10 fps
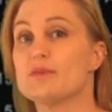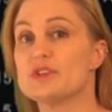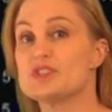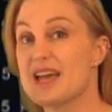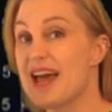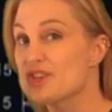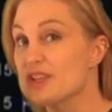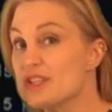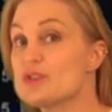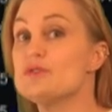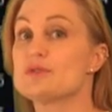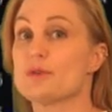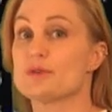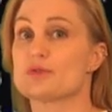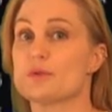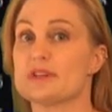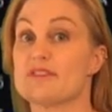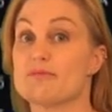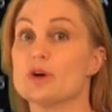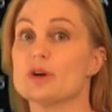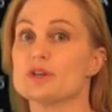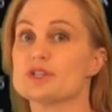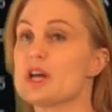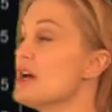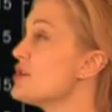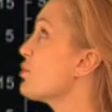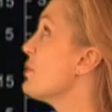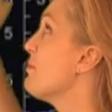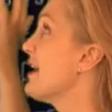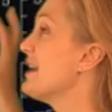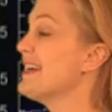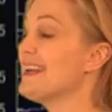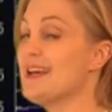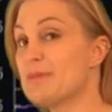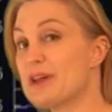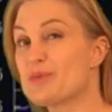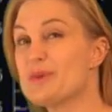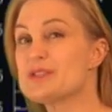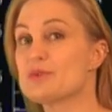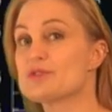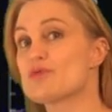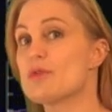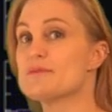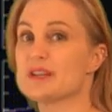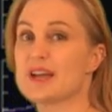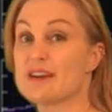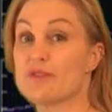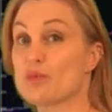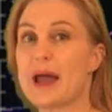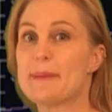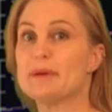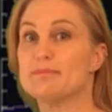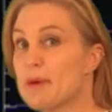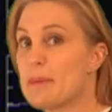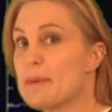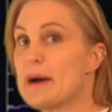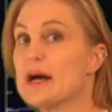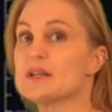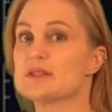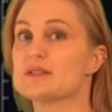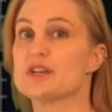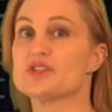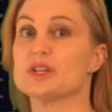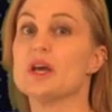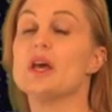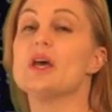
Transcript: of which is actually 2 solar storms that have merged. So we plan to get hit by 3 solar storms in kind of a rapid succession.